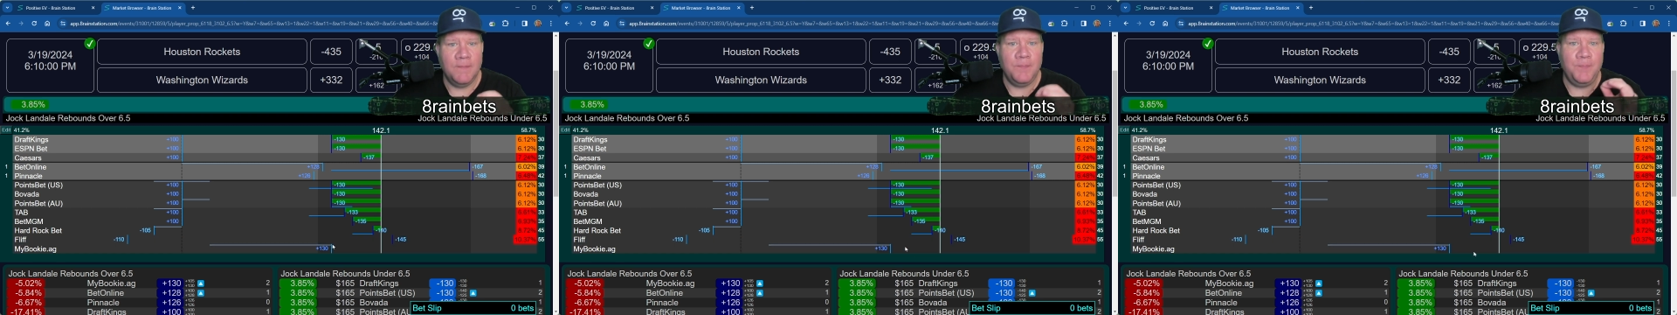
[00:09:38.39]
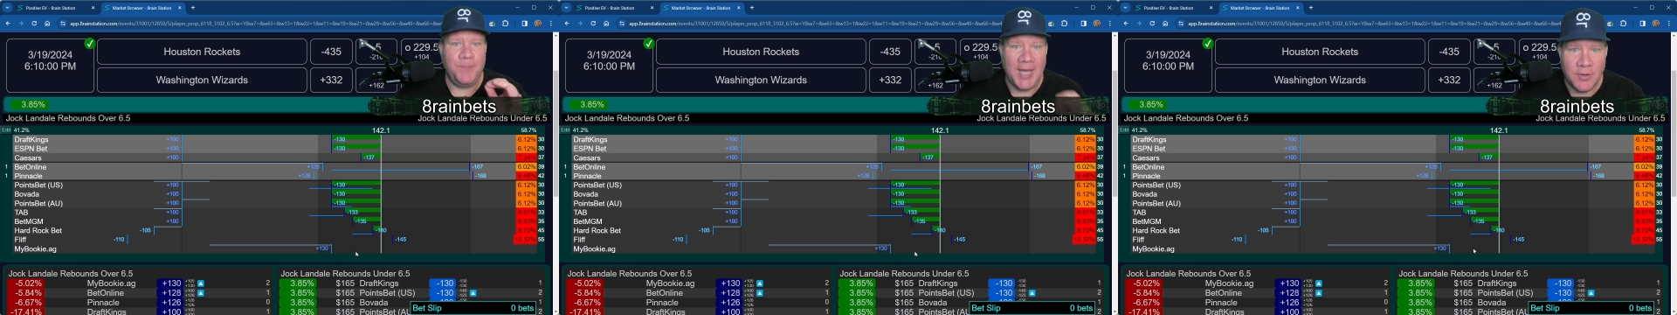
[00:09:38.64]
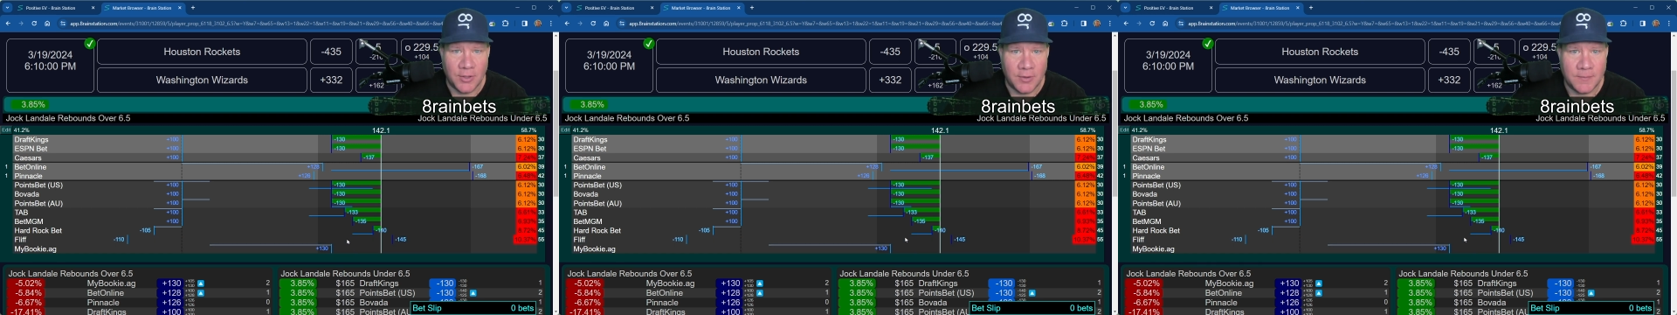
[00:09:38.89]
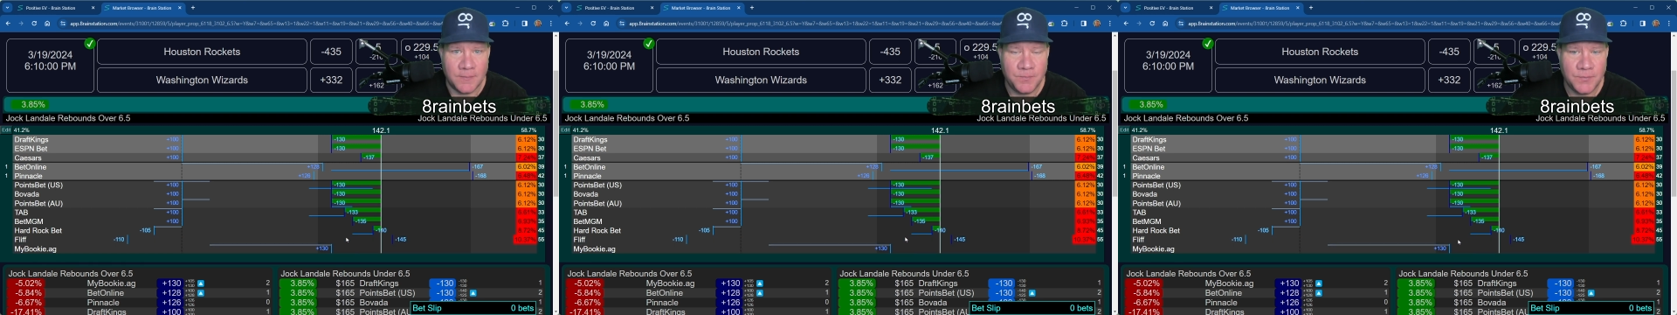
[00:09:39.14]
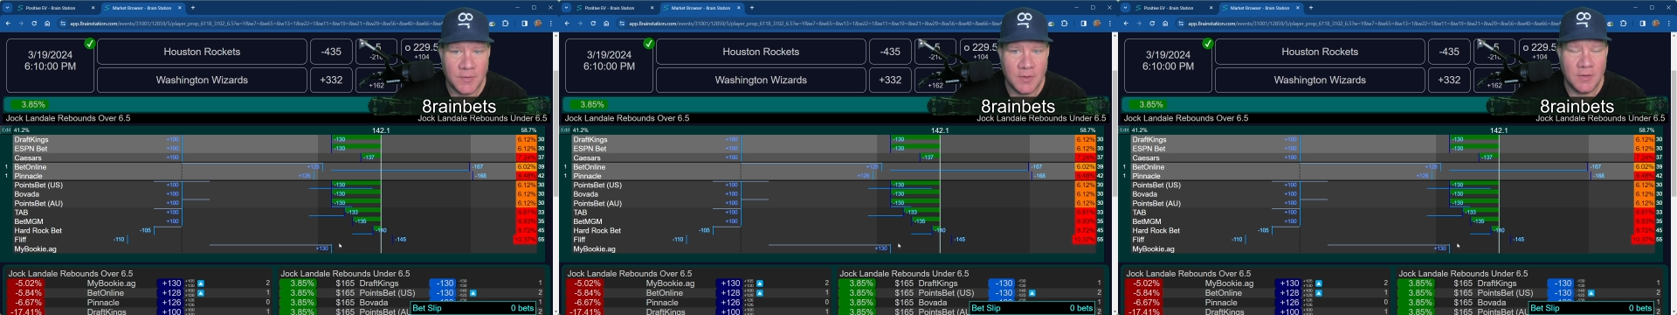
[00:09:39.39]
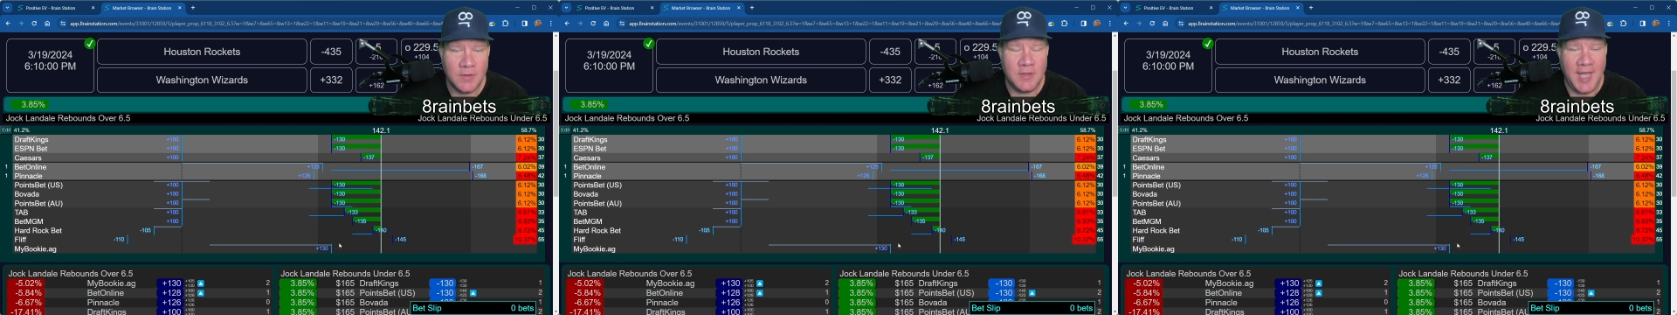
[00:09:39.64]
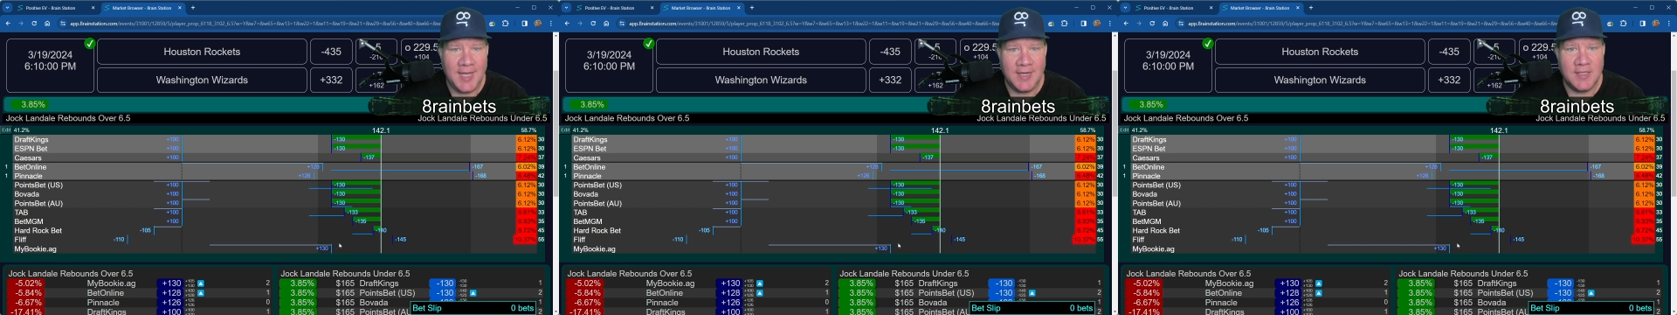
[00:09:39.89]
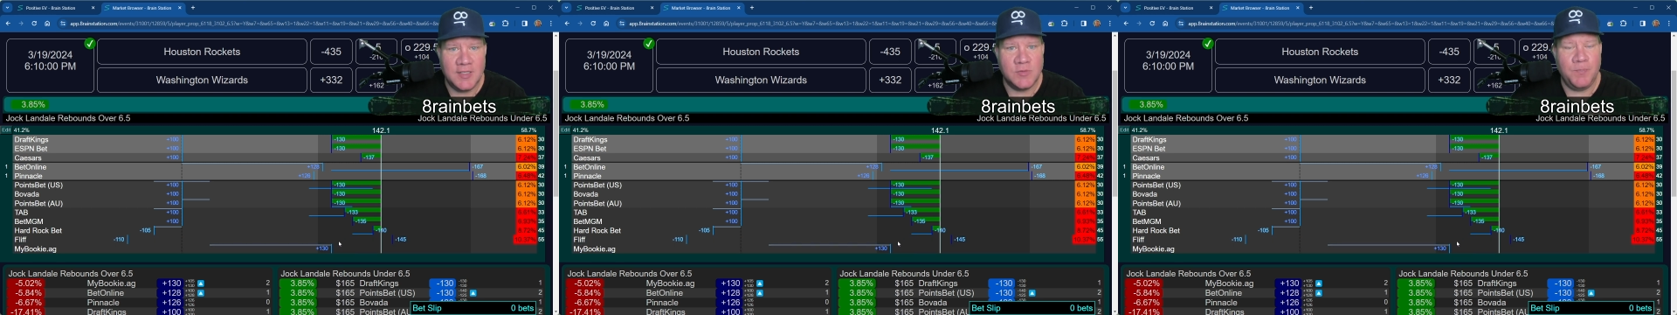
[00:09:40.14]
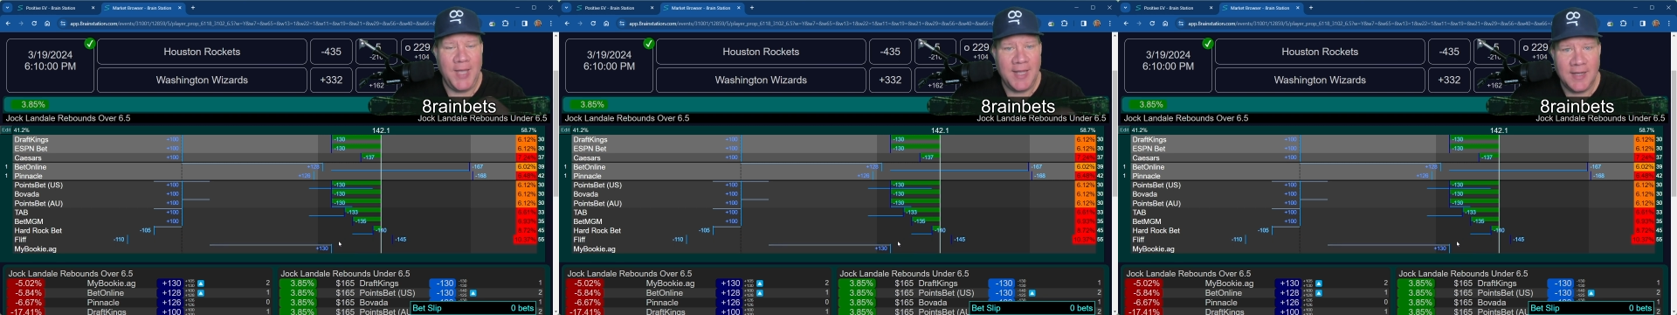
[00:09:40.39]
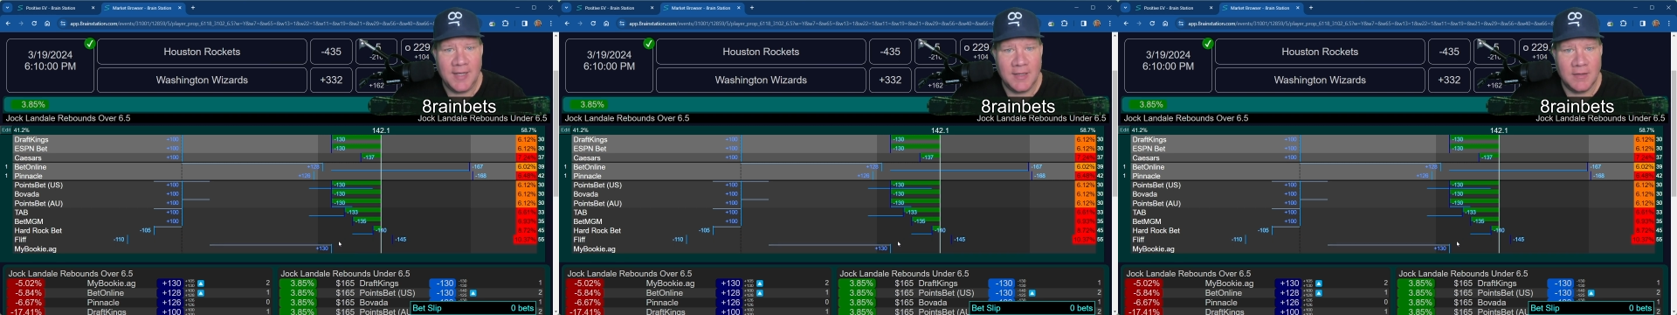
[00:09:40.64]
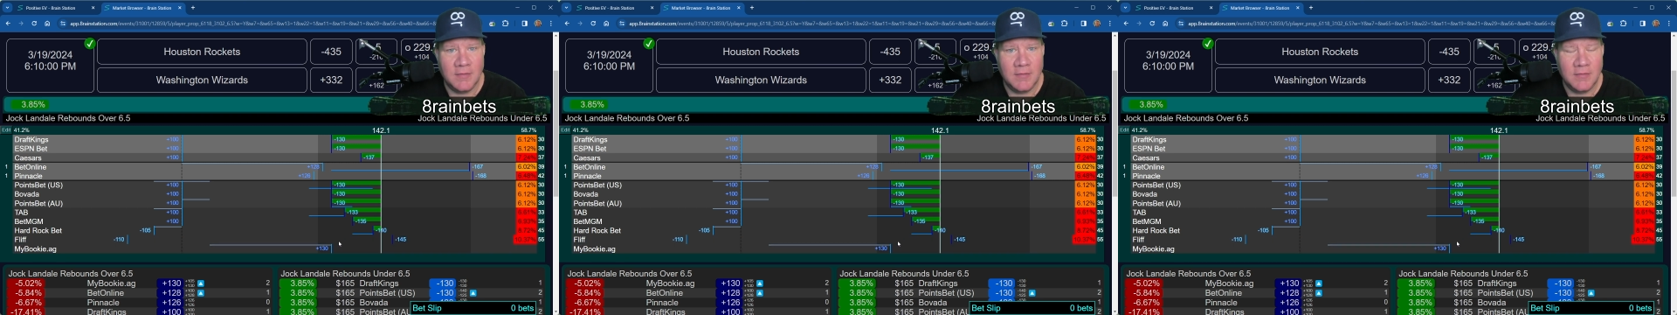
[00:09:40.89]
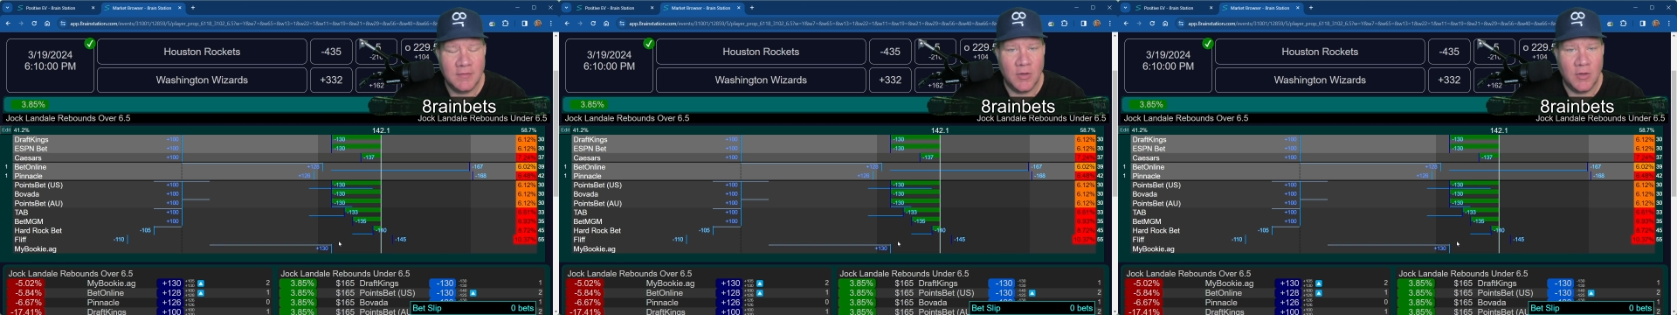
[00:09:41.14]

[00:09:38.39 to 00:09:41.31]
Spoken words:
bettor that is betting,